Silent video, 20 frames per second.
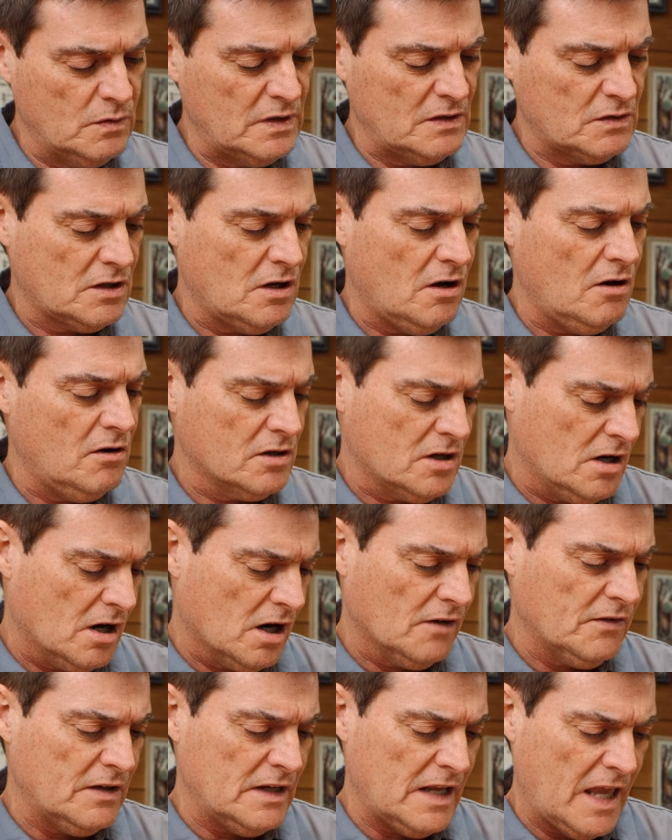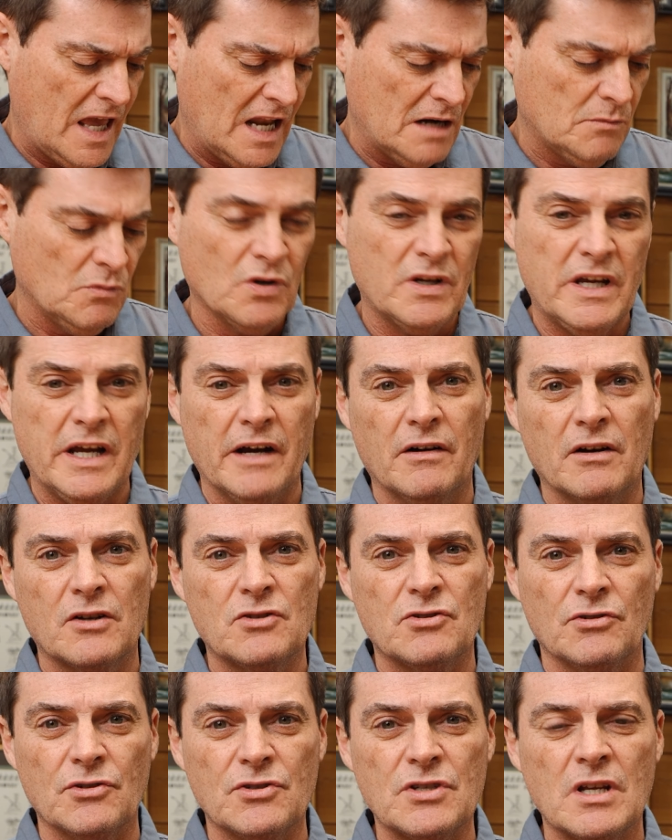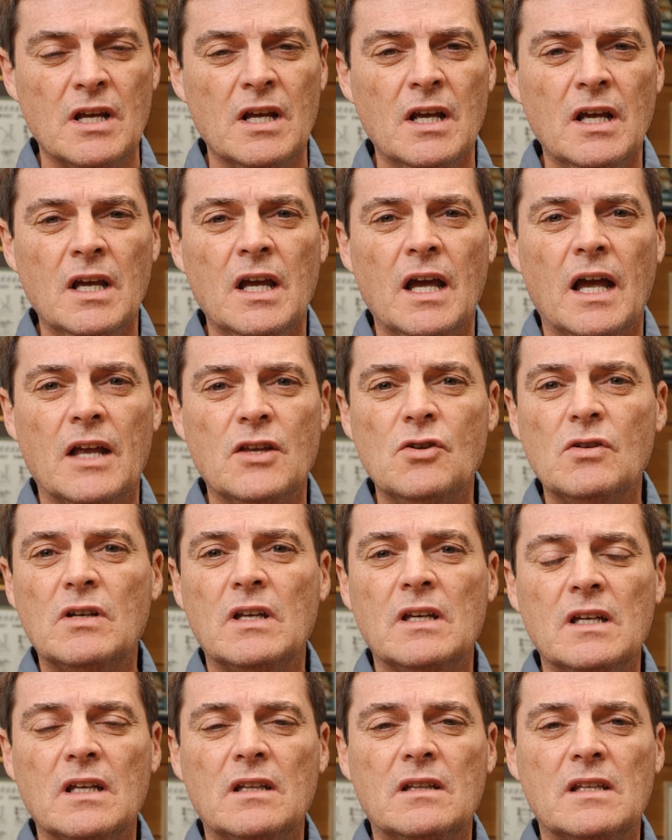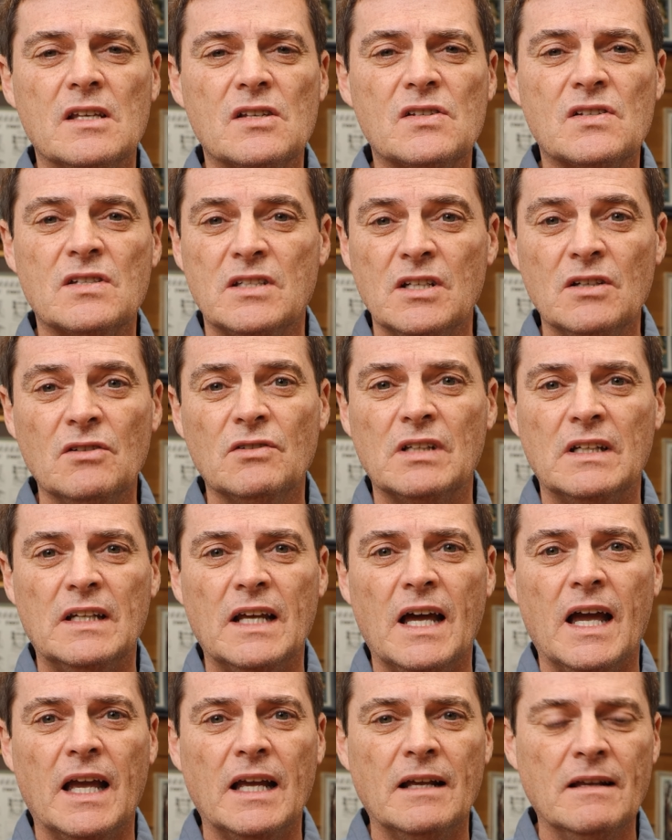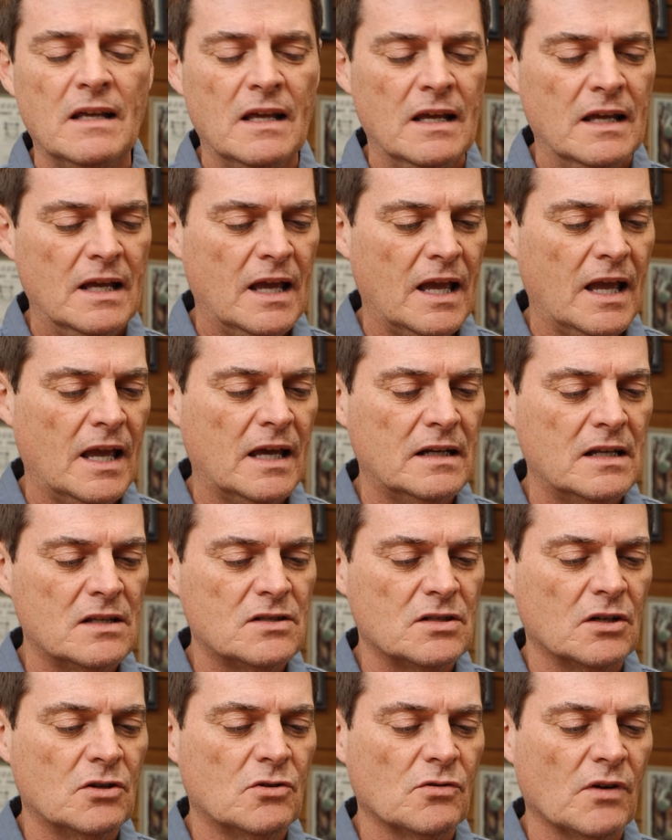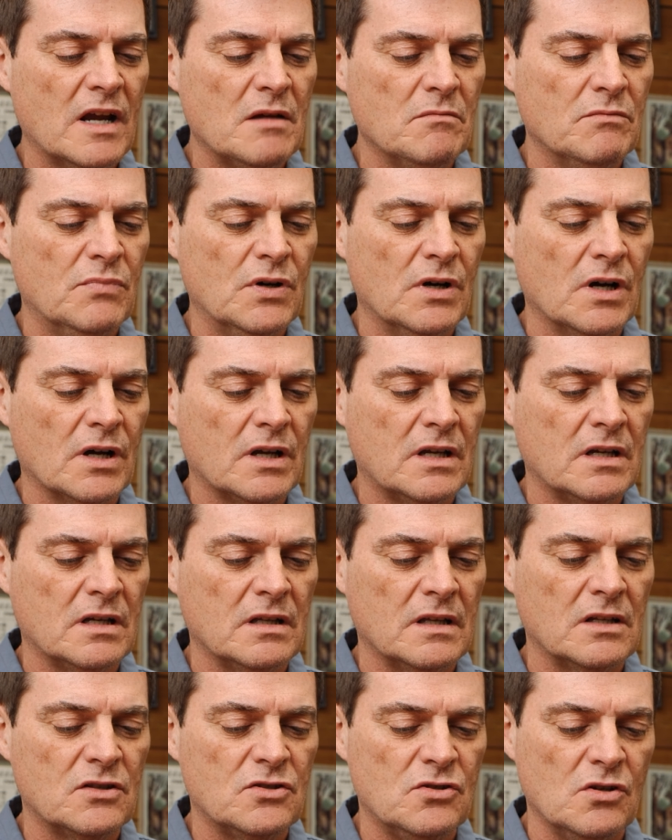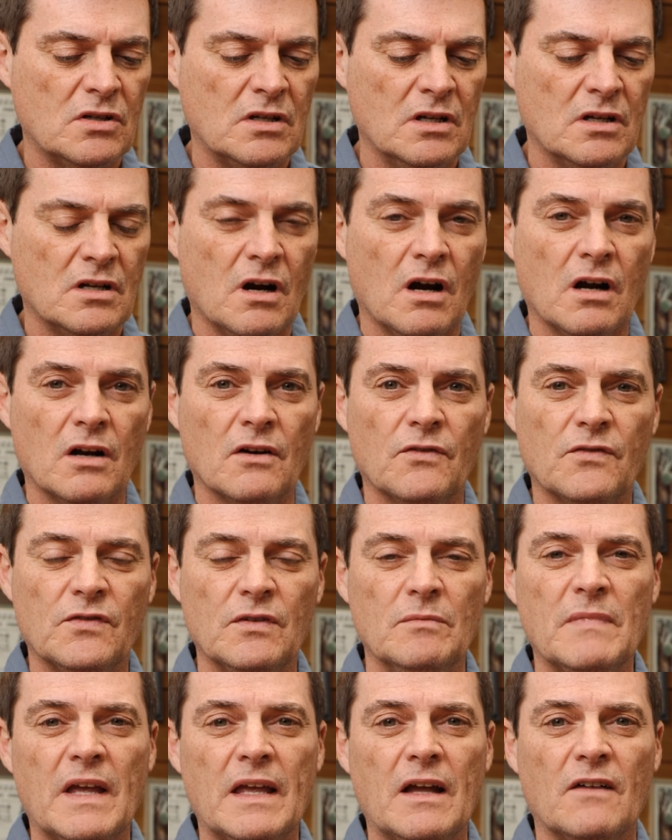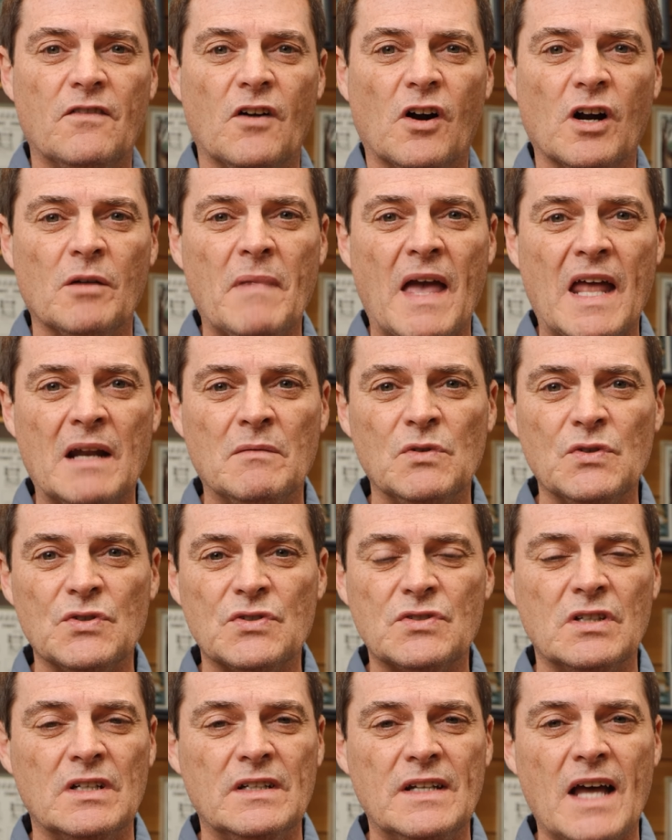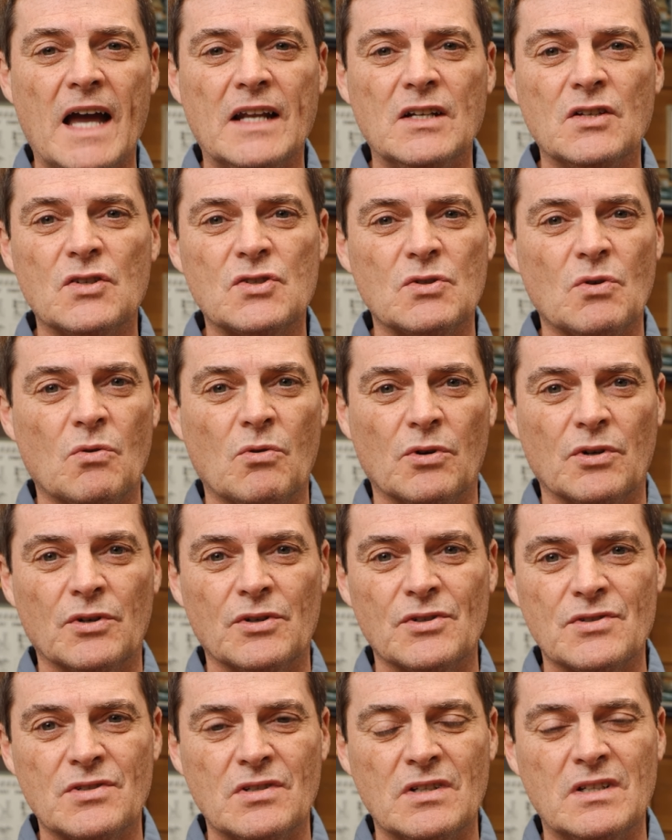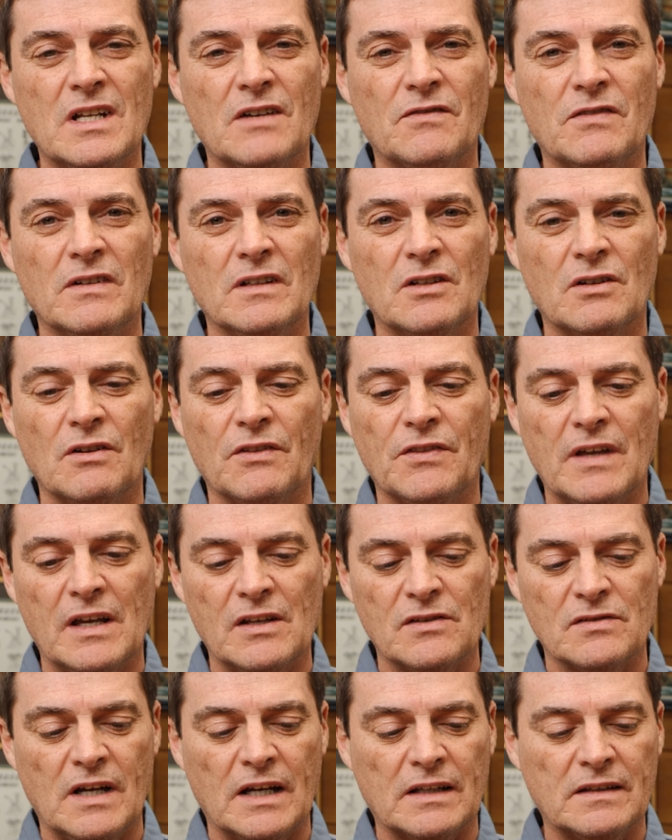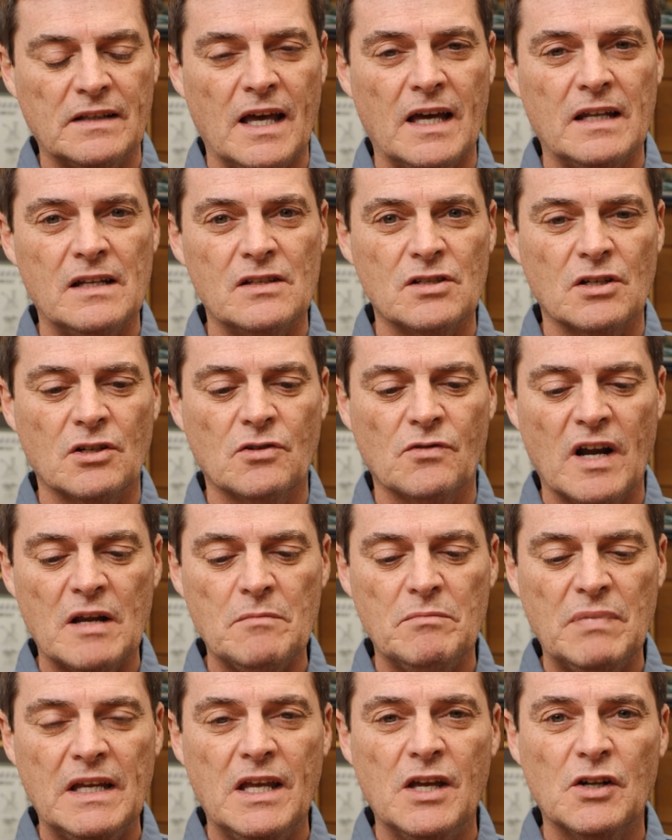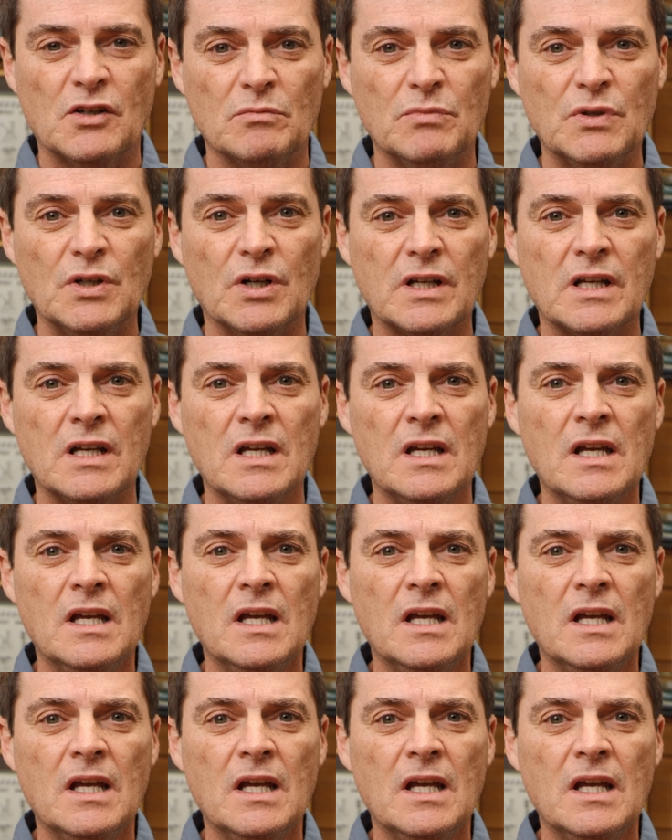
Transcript: It was called Carving Animal Characters, and you can get this still today, and it's a great book that you can carve from farm animals to dinosaurs to different little things like that. And it's a great beginner book,